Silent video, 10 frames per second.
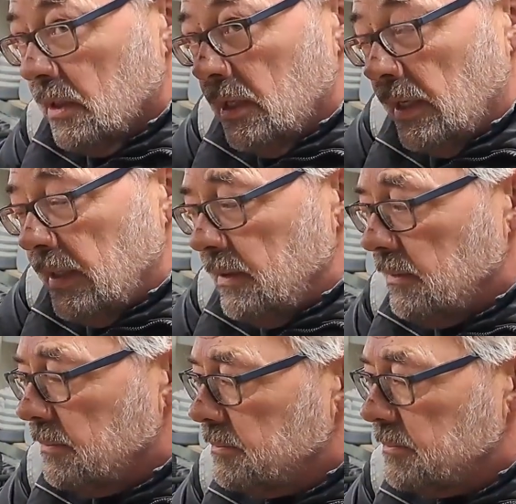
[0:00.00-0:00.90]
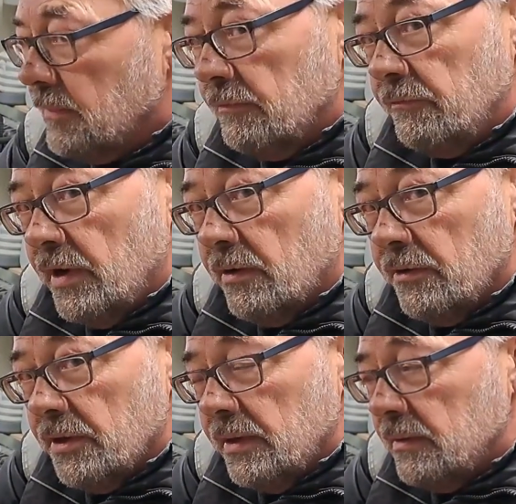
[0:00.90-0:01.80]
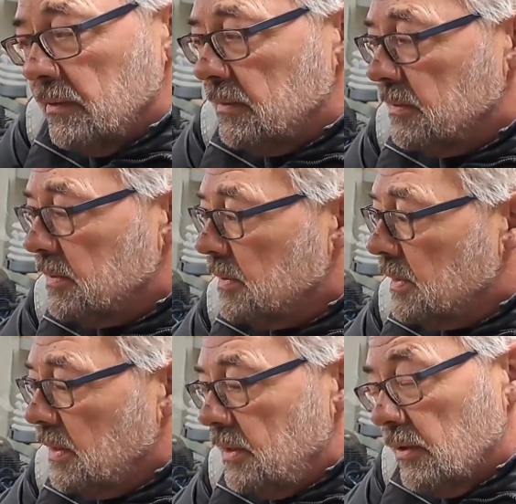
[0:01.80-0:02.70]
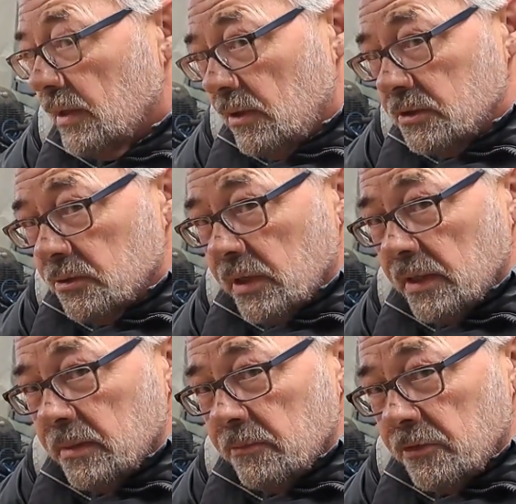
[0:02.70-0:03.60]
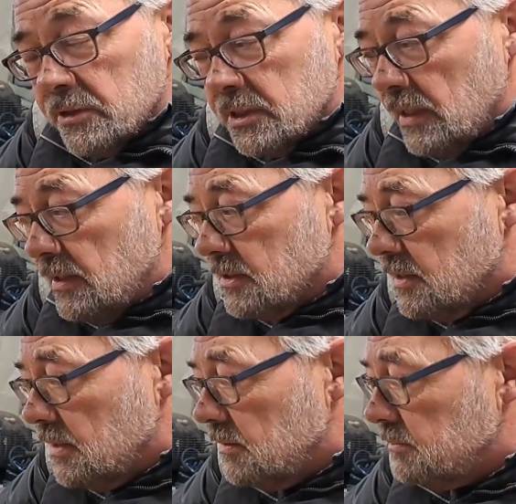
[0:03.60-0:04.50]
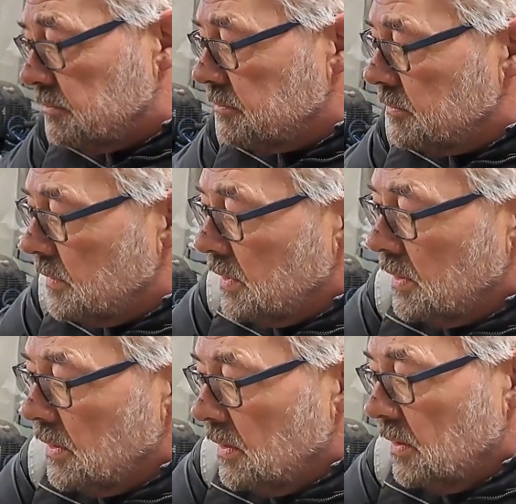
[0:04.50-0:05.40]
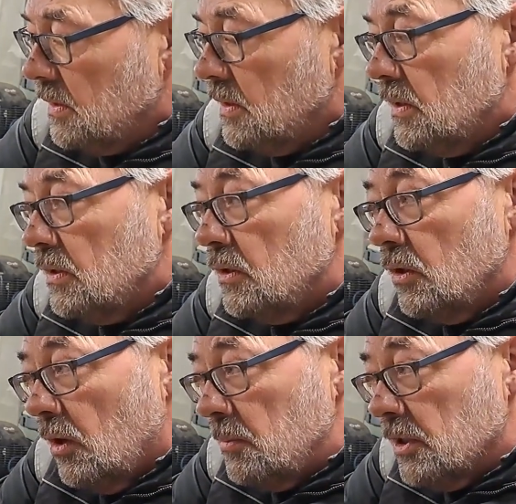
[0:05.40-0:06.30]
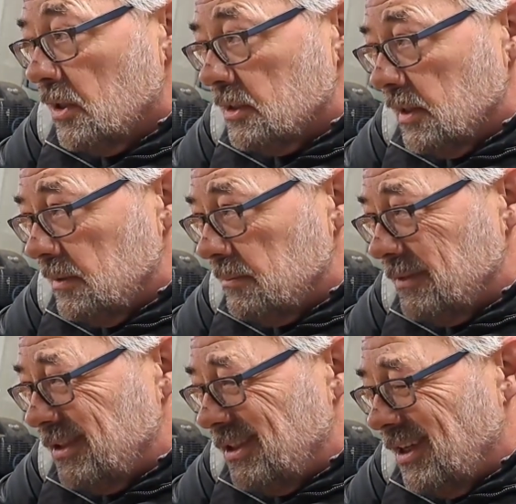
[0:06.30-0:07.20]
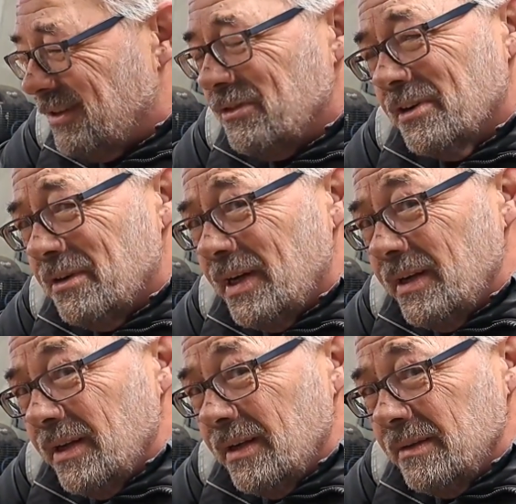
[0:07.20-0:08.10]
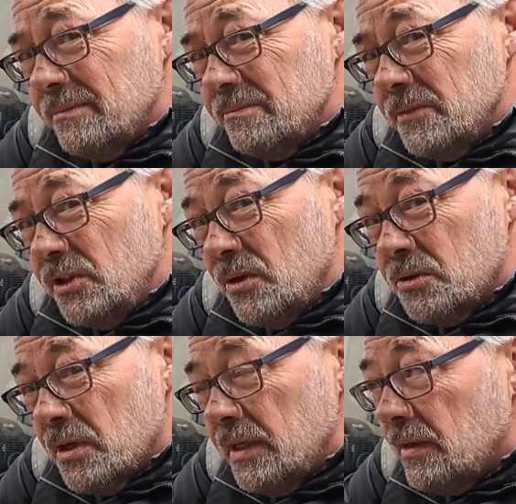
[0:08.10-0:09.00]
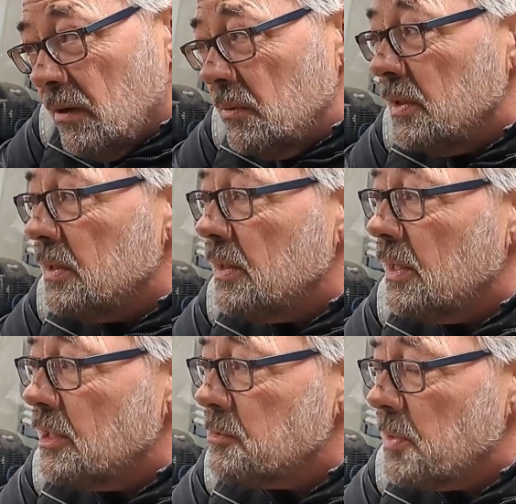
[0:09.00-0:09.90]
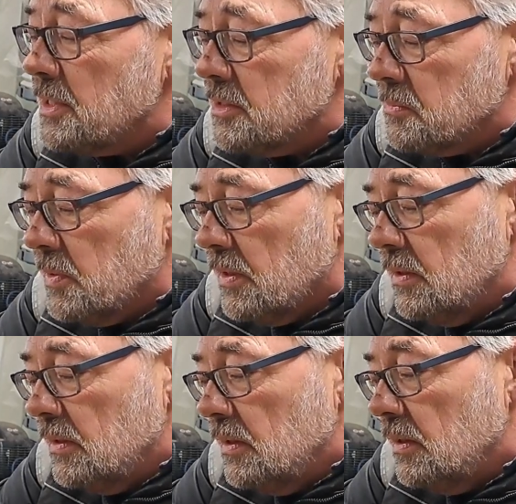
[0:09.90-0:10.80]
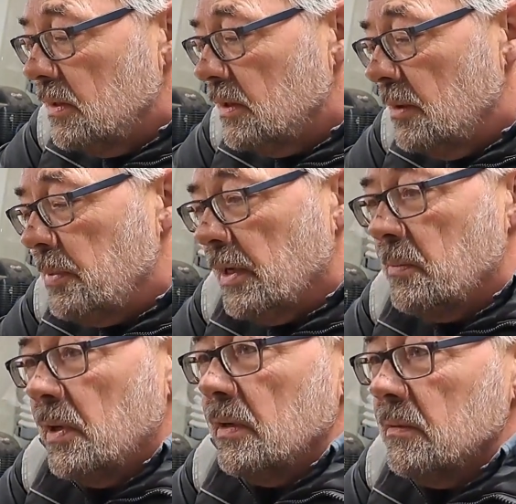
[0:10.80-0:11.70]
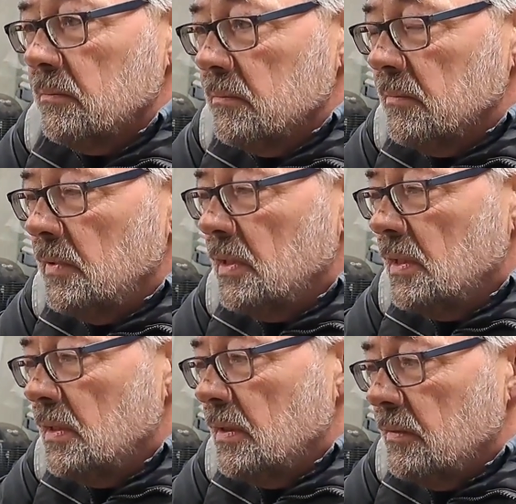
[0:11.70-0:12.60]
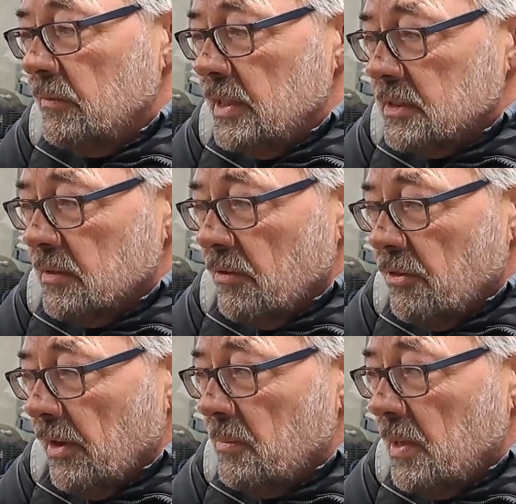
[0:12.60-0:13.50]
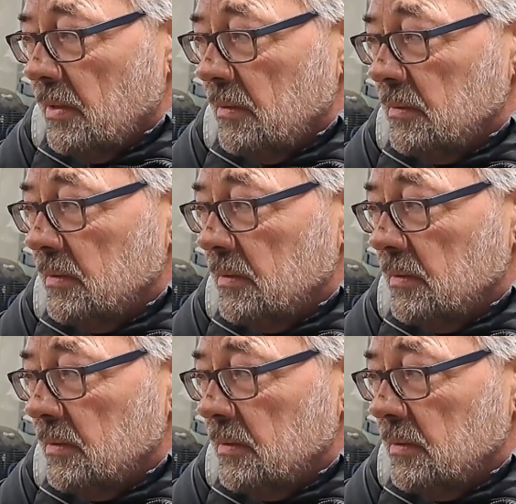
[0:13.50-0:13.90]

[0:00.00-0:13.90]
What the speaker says: cutting, very thin. You can also get them for stainless steel. Normal cutting, not for grinding. Usually only in spaces where the big one. This thick one,